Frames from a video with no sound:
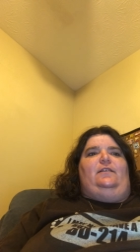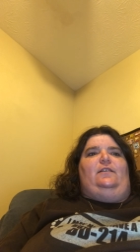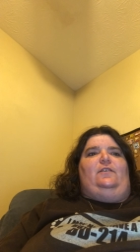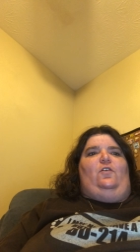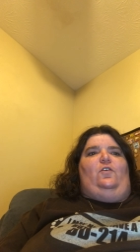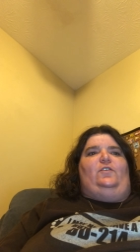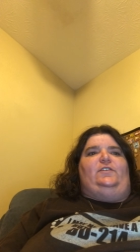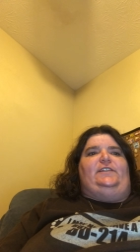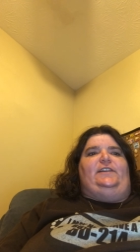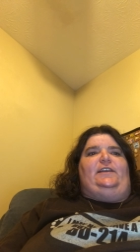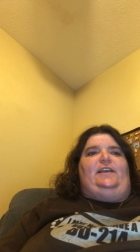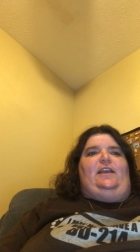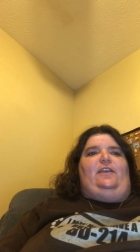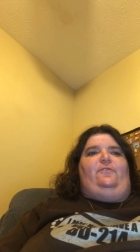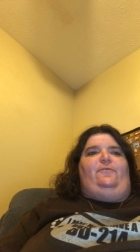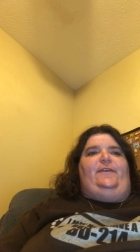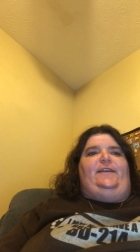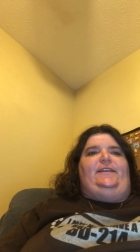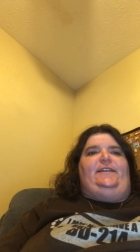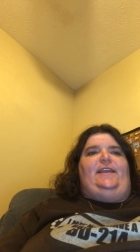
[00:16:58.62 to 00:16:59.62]
holding a
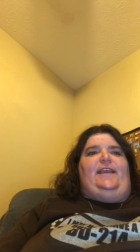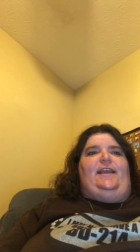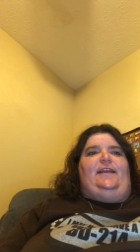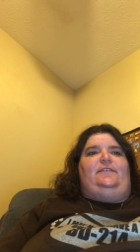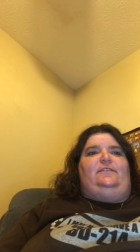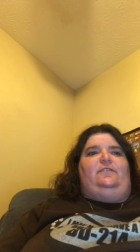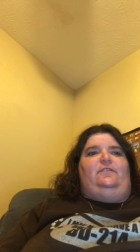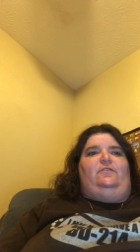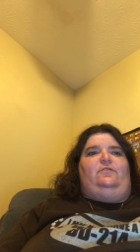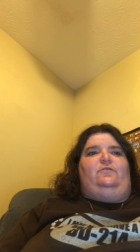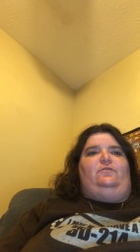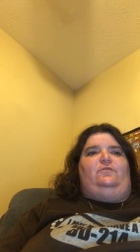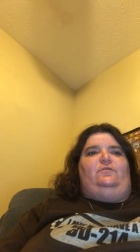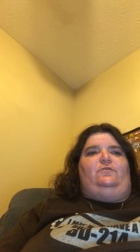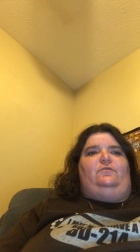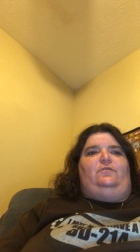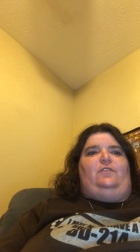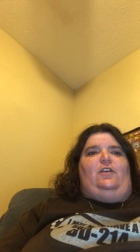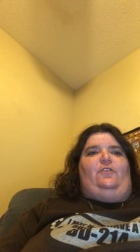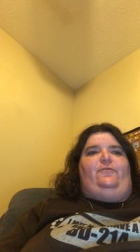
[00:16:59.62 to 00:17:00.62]
green
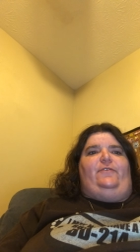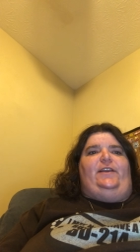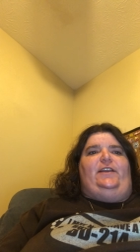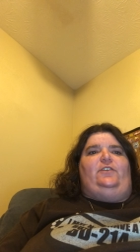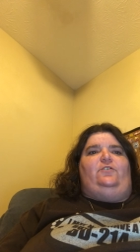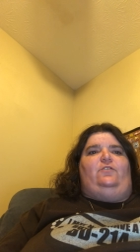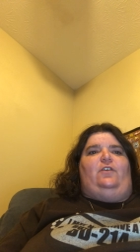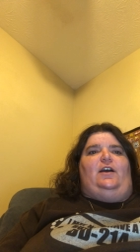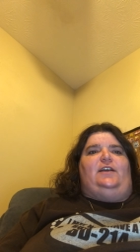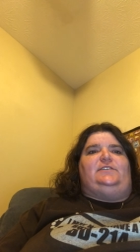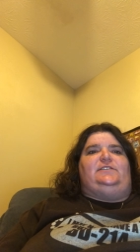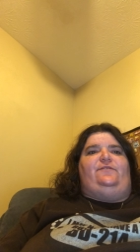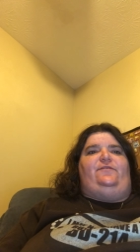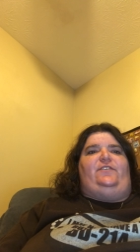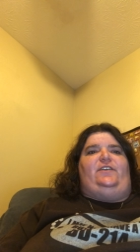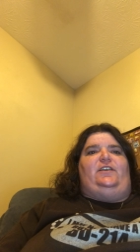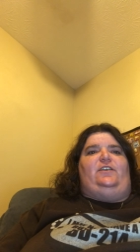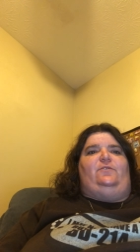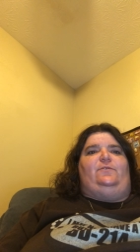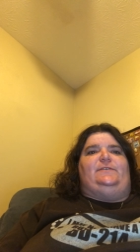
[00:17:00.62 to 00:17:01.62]
cross of
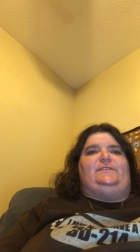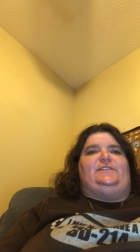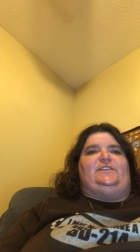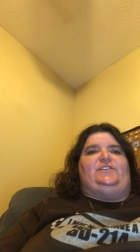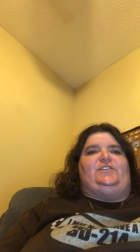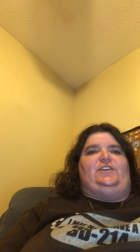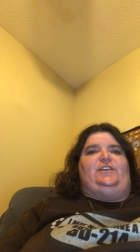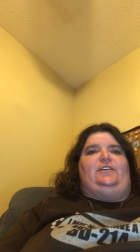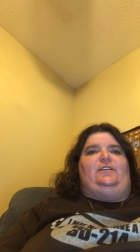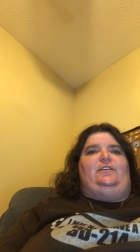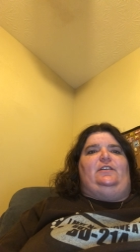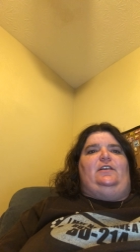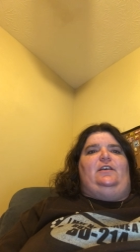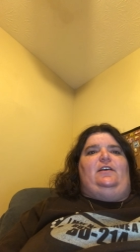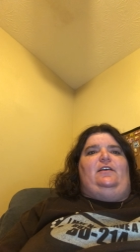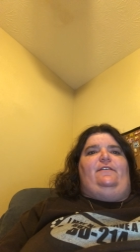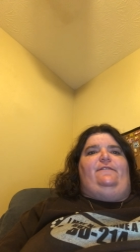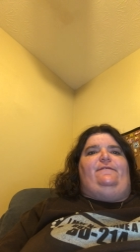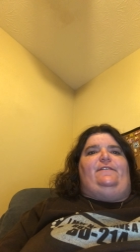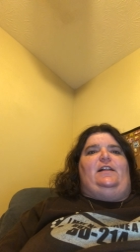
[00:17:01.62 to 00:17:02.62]
the Inquisition,
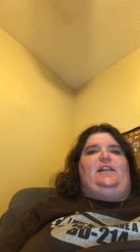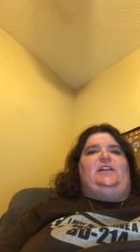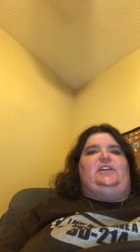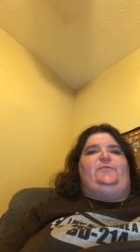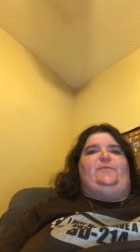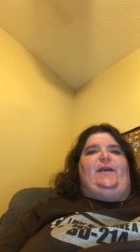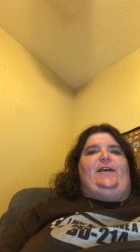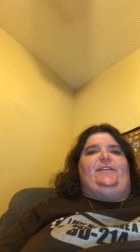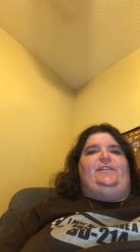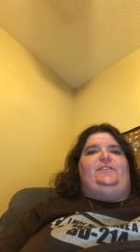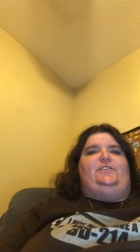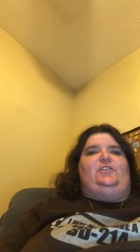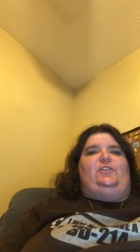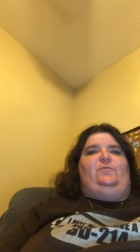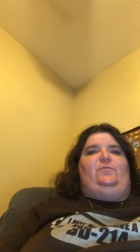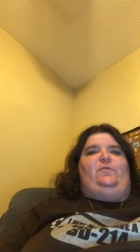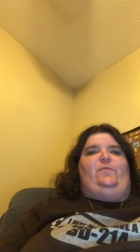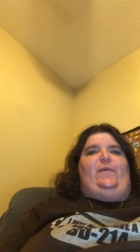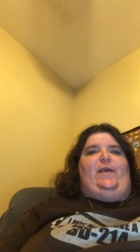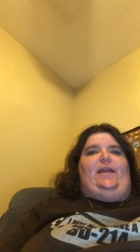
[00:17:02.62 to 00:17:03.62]
followed by the
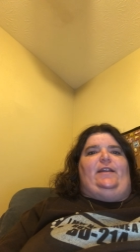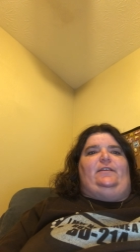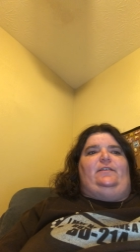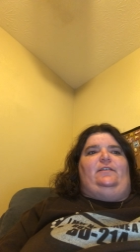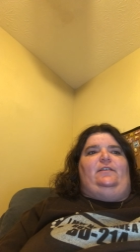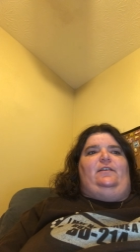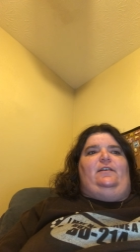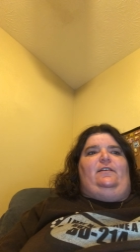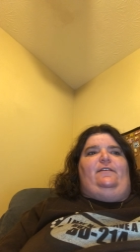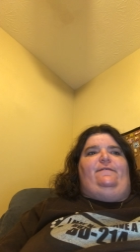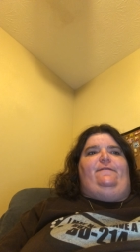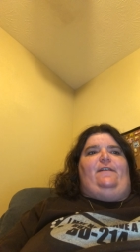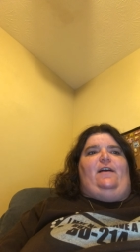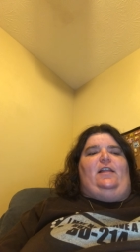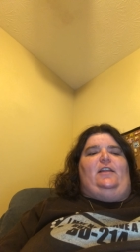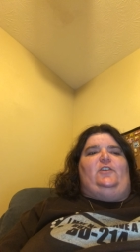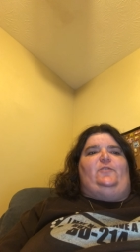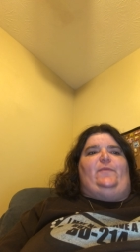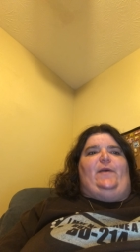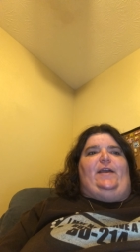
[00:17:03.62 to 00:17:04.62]
doomed men,
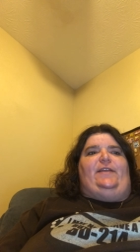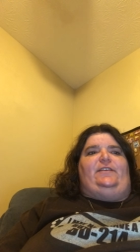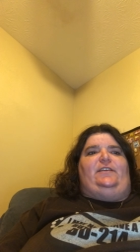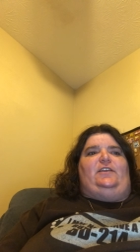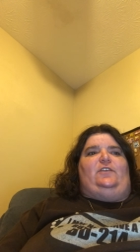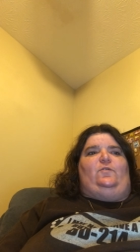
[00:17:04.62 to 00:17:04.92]
followed by the